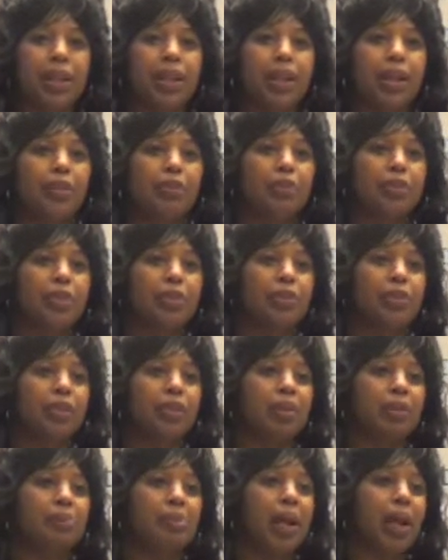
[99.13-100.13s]
And I feel
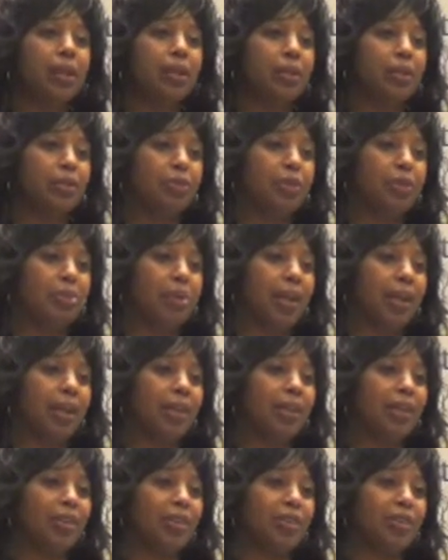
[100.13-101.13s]
very badly for my
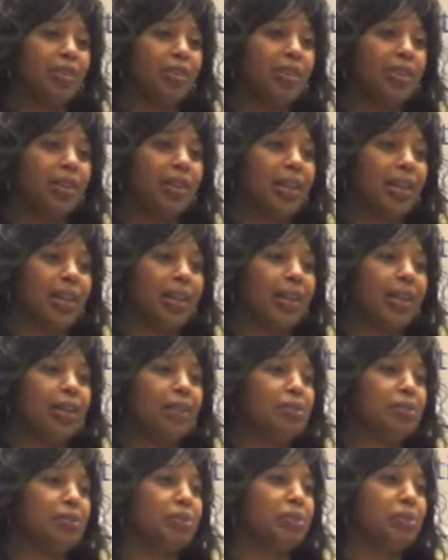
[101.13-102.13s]
counselor. And I